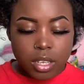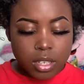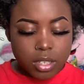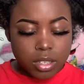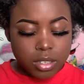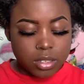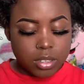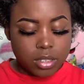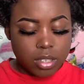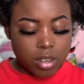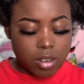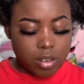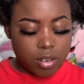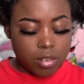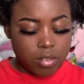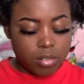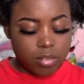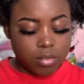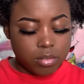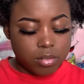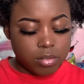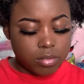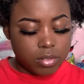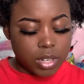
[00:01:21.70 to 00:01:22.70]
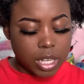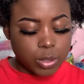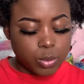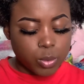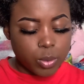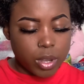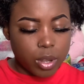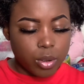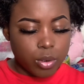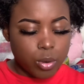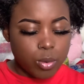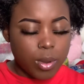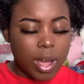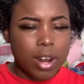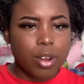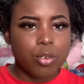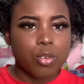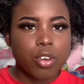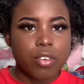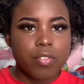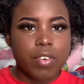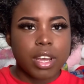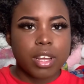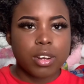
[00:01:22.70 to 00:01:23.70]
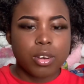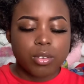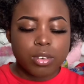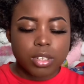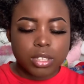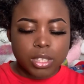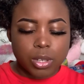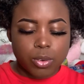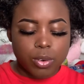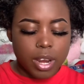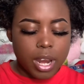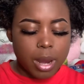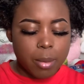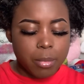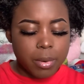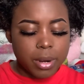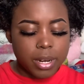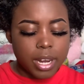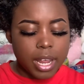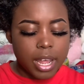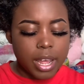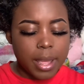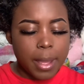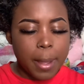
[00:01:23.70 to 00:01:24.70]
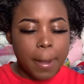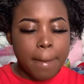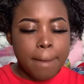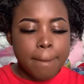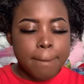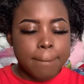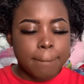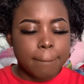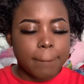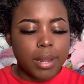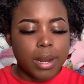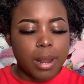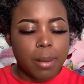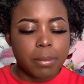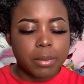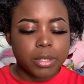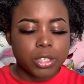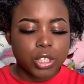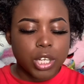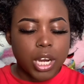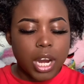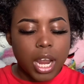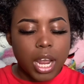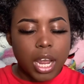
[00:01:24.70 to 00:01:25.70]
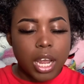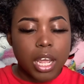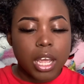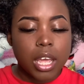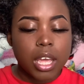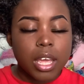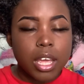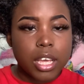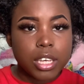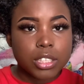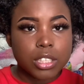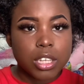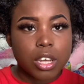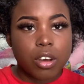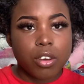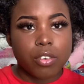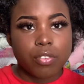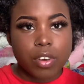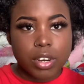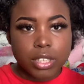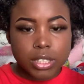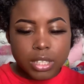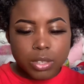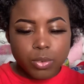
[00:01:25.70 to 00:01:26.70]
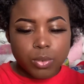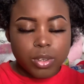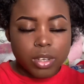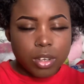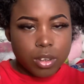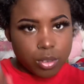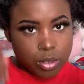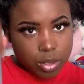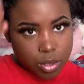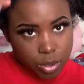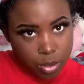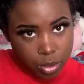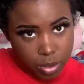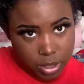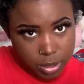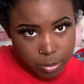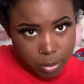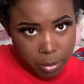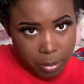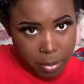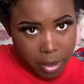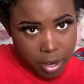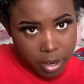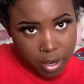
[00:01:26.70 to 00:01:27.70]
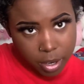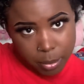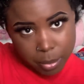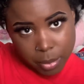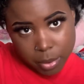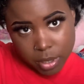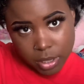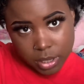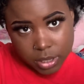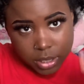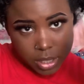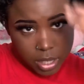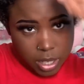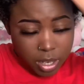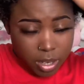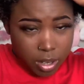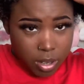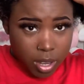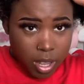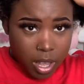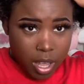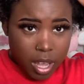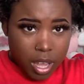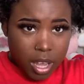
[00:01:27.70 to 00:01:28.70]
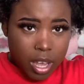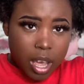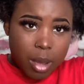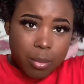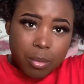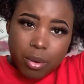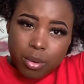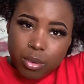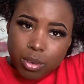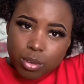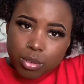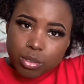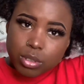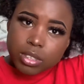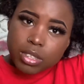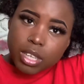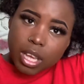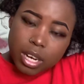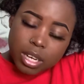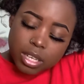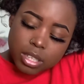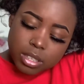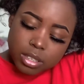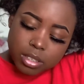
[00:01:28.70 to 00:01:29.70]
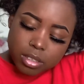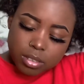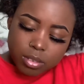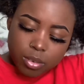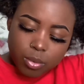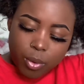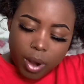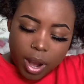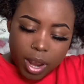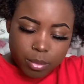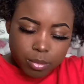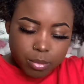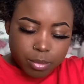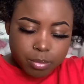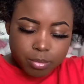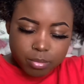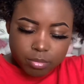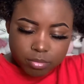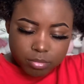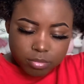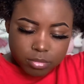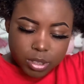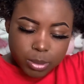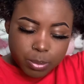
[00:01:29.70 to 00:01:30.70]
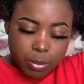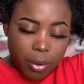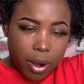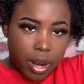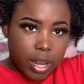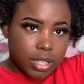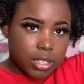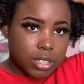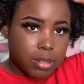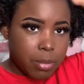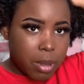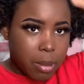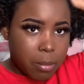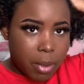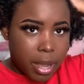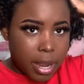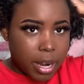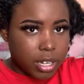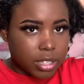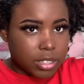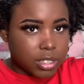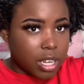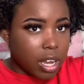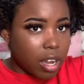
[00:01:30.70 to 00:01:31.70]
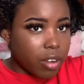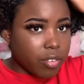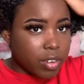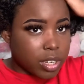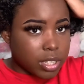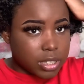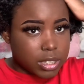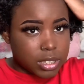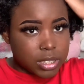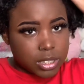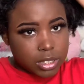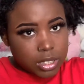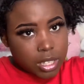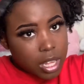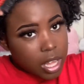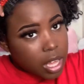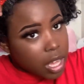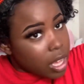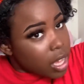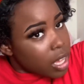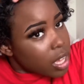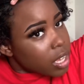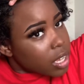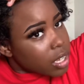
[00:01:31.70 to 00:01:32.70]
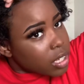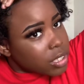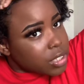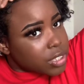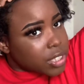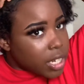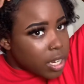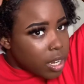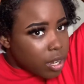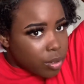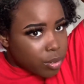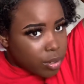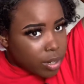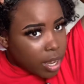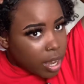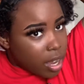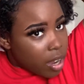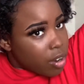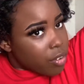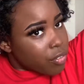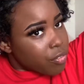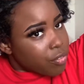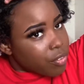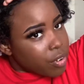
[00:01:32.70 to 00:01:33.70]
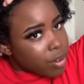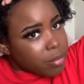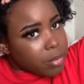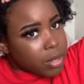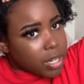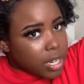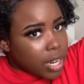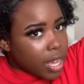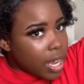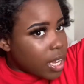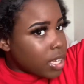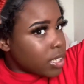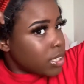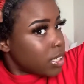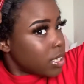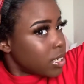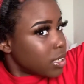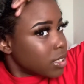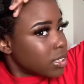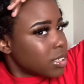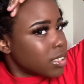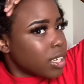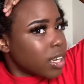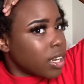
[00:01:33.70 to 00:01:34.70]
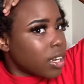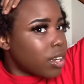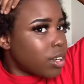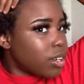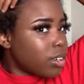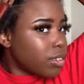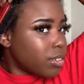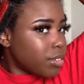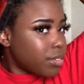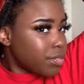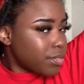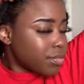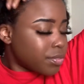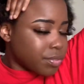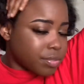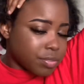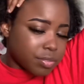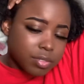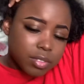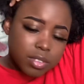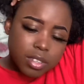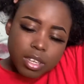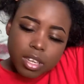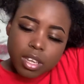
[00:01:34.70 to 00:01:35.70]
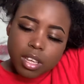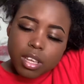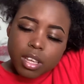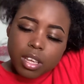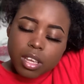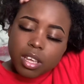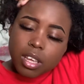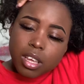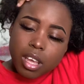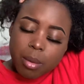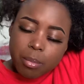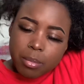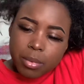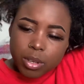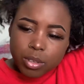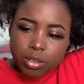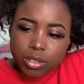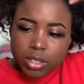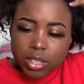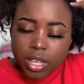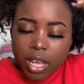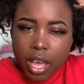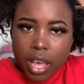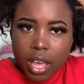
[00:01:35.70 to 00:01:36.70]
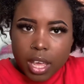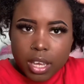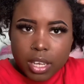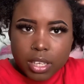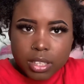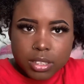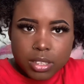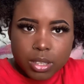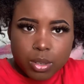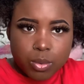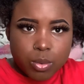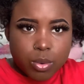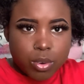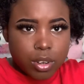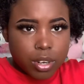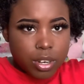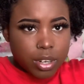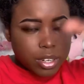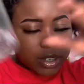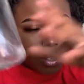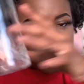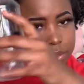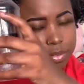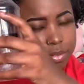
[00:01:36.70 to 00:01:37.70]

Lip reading: So that's what we're gonna do. I don't know if I can do this on camera or not, but I'm gonna try. So first thing we're gonna do is put my hair in a ponytail. I'm gonna use setting wrap spray to make my hair soft because it's gelled down from the last hairstyle. I'm gonna use that and some water.